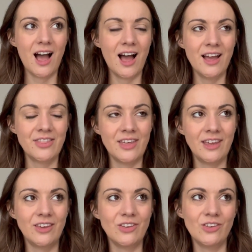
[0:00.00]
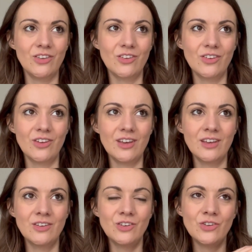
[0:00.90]
I think
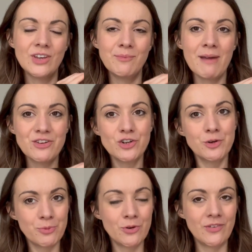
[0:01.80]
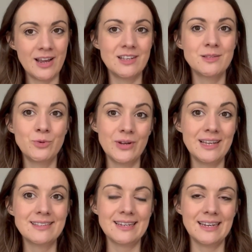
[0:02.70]
you can measure your progress more
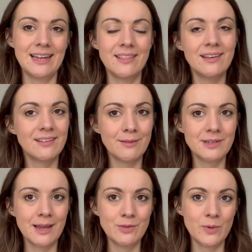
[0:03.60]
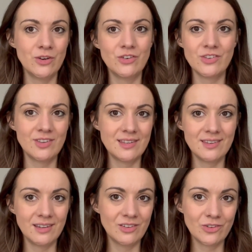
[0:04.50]
easily. I think sometimes when you're just
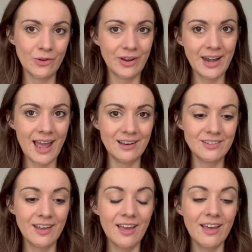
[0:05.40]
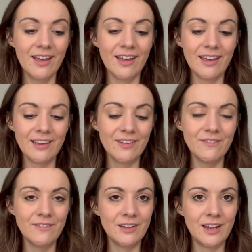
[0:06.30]
knitting in stockinette, it can
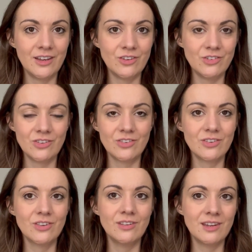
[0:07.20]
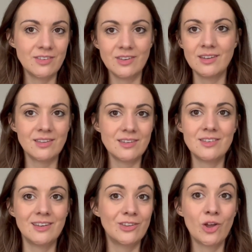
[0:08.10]
feel like you're just knitting
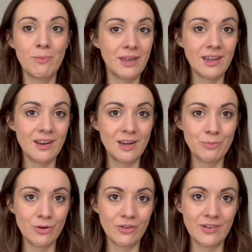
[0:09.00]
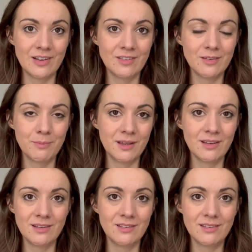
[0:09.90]
and not making any progress
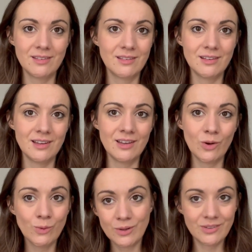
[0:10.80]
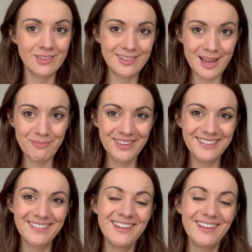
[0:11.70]
because it all looks the same.